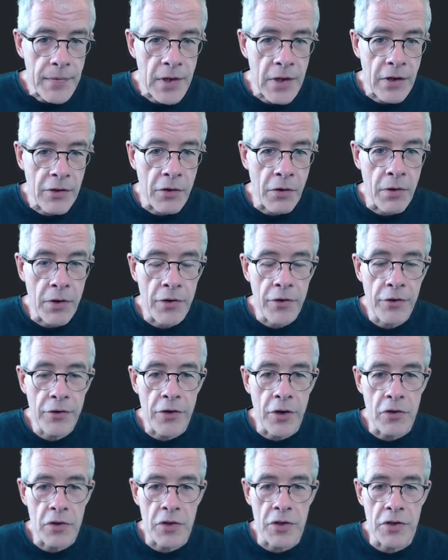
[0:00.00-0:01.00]
So it
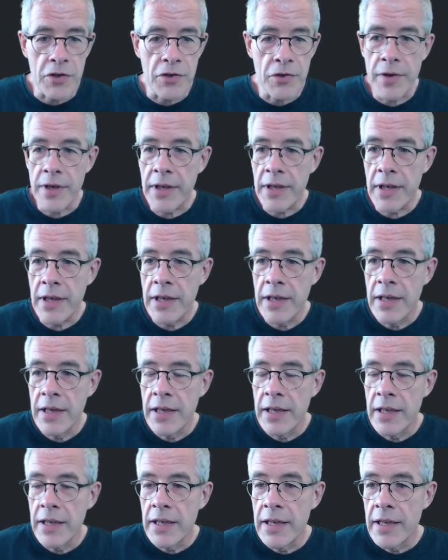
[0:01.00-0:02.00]
shows the string.
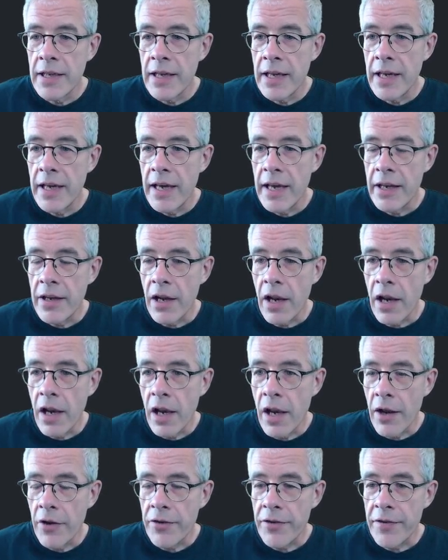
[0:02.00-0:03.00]
And the
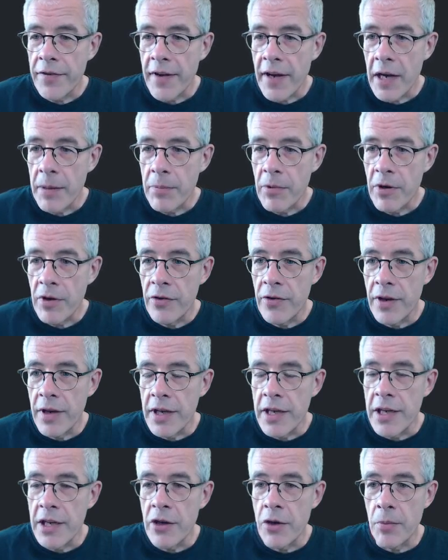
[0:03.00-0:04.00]
last type is an
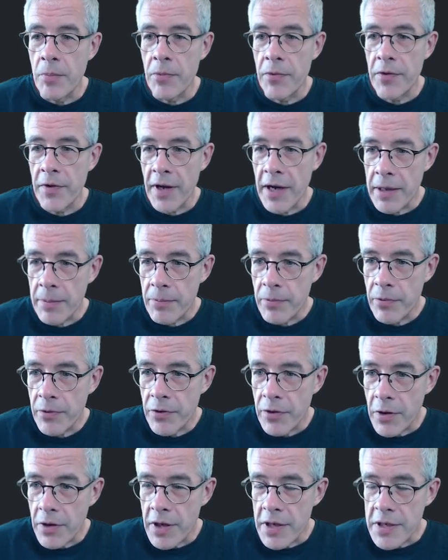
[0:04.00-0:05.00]
enum type.
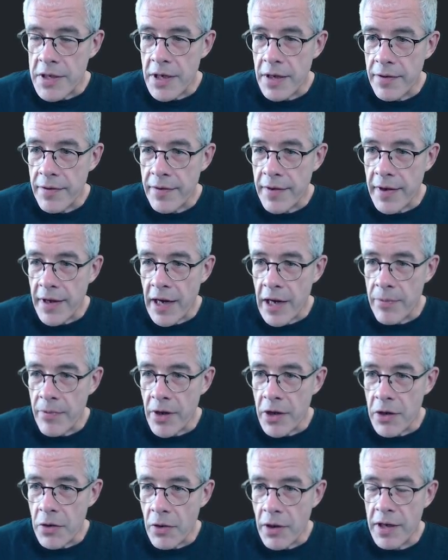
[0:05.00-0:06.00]
So that's a type
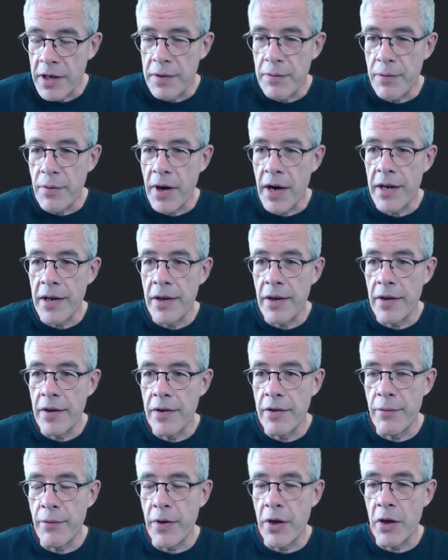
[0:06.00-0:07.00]
where you can define
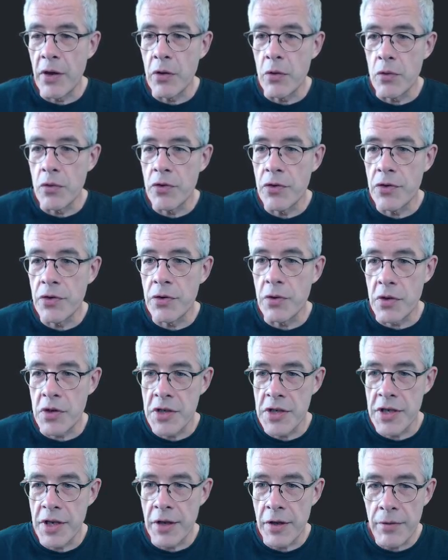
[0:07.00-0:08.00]
the values
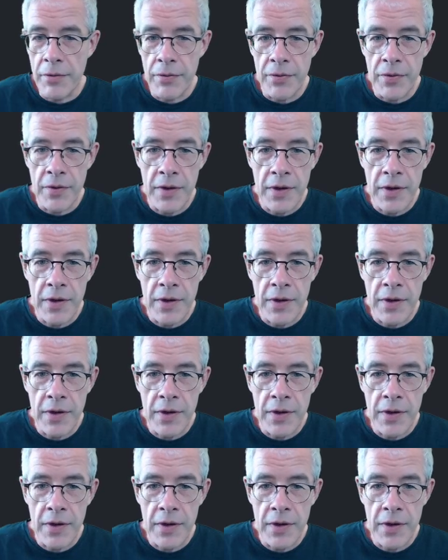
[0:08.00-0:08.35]
yourself.